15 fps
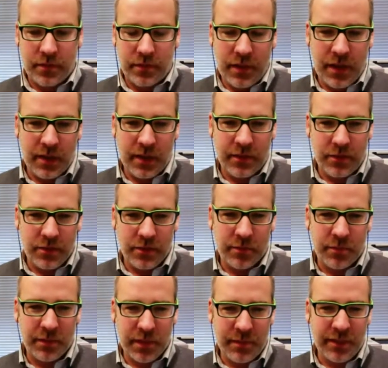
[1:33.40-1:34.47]
Yeah, it's
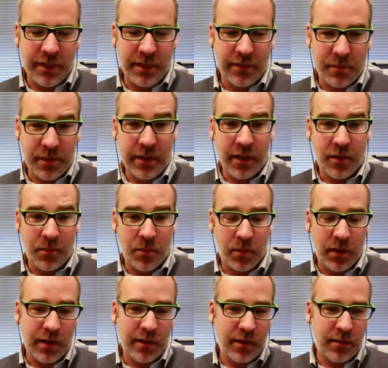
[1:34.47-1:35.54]
tourism. It's going to be tough. I mean, the
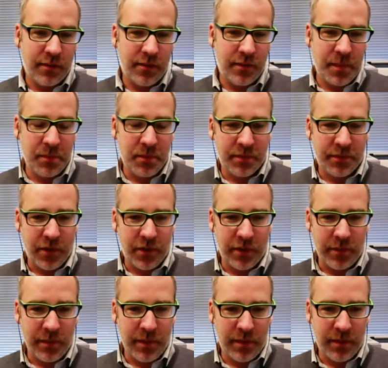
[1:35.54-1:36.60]
airport. If people are
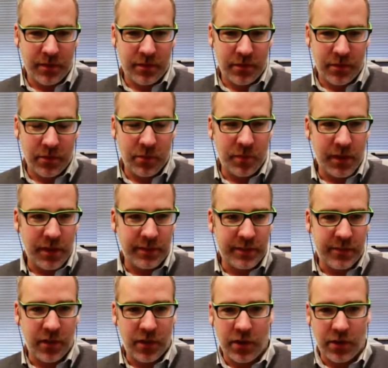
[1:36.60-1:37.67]
following me on Google Plus,
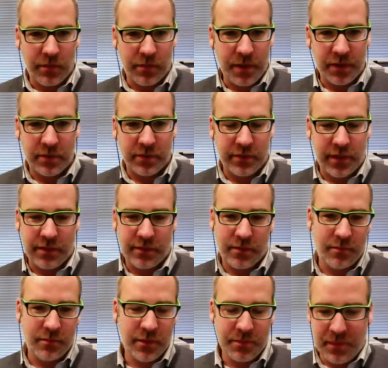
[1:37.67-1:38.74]
I've got all the pictures. I
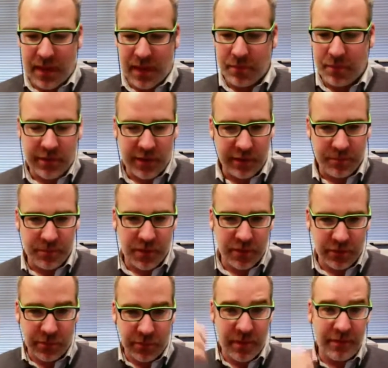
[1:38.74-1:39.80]
was able to take some
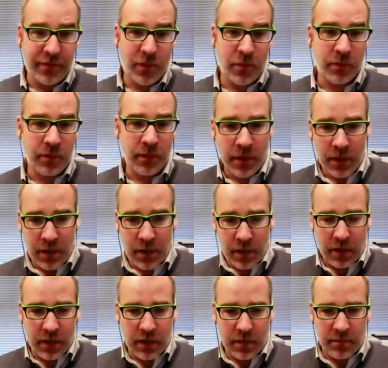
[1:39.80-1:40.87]
pictures with my phone
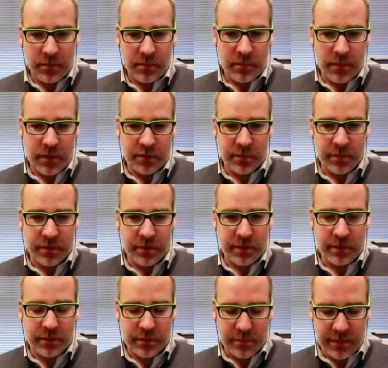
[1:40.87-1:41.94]
of some of
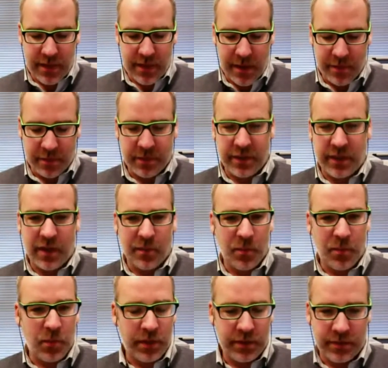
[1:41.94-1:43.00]
the damage. But the
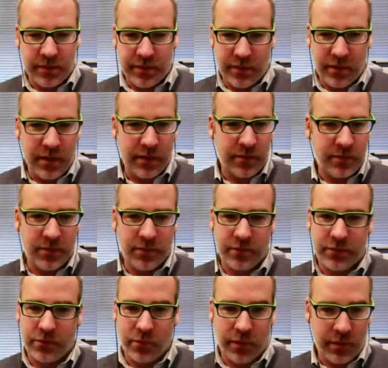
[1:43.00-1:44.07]
airport is
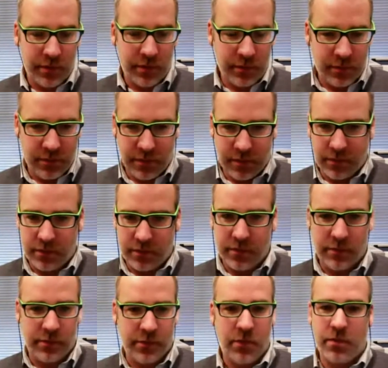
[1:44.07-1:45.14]
destroyed.
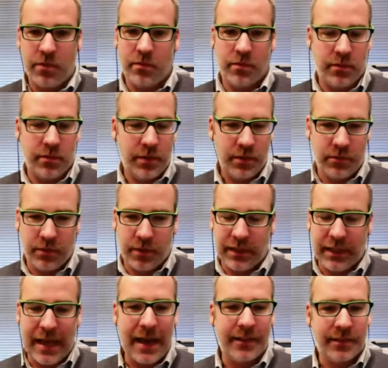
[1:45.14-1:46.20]
There's no
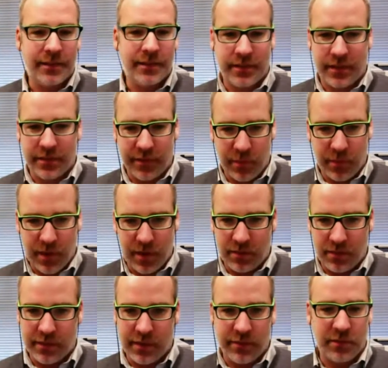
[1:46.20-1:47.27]
glass is everywhere.
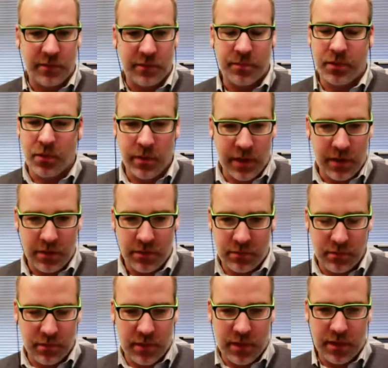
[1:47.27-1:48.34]
Stuff is blown out.